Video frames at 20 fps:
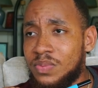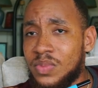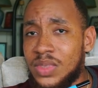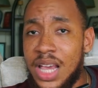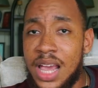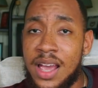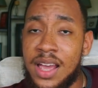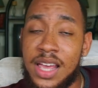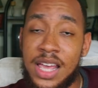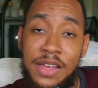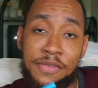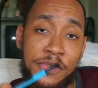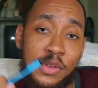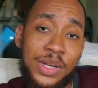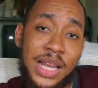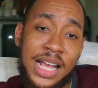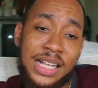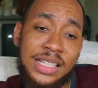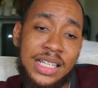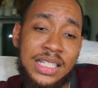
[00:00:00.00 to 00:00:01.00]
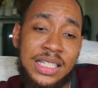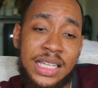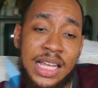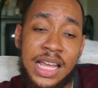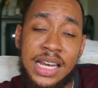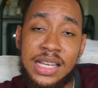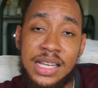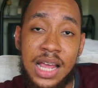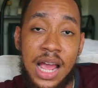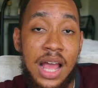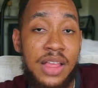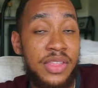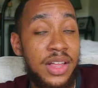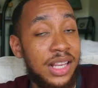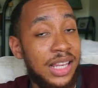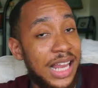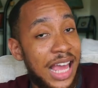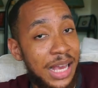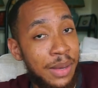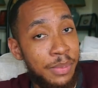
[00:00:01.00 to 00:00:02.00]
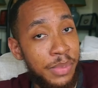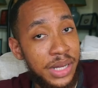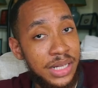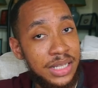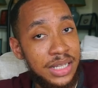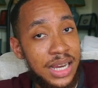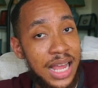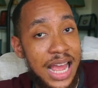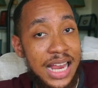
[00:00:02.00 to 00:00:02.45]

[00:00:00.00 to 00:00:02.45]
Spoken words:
If you like this, hit the like button,